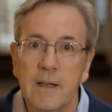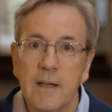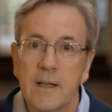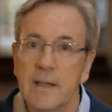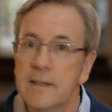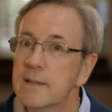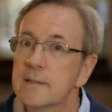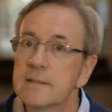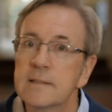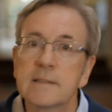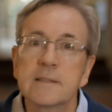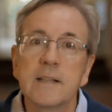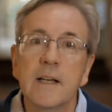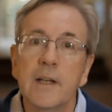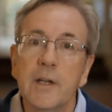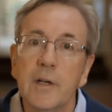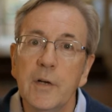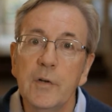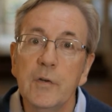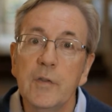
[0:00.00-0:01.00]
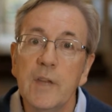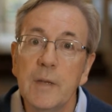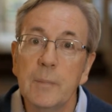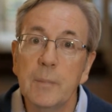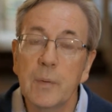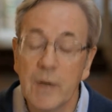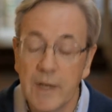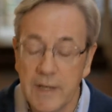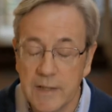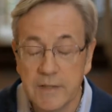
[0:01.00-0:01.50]
It doesn't say who they
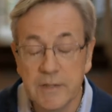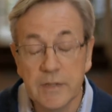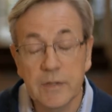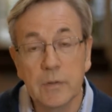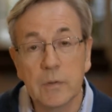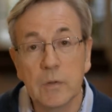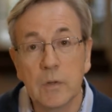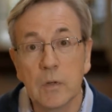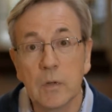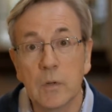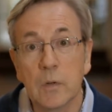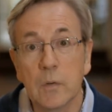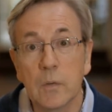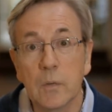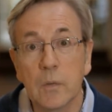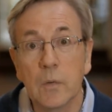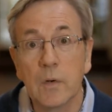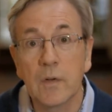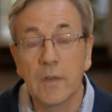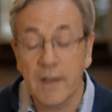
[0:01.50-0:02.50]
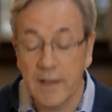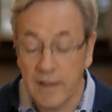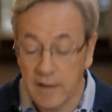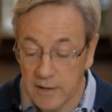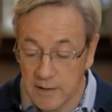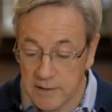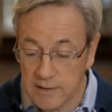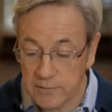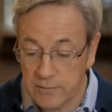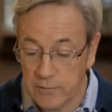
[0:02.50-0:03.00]
pray to or what they
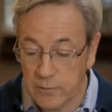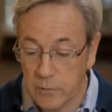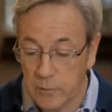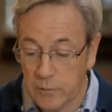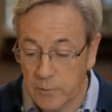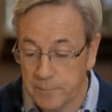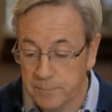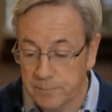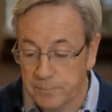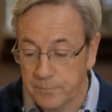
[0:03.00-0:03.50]
ask for,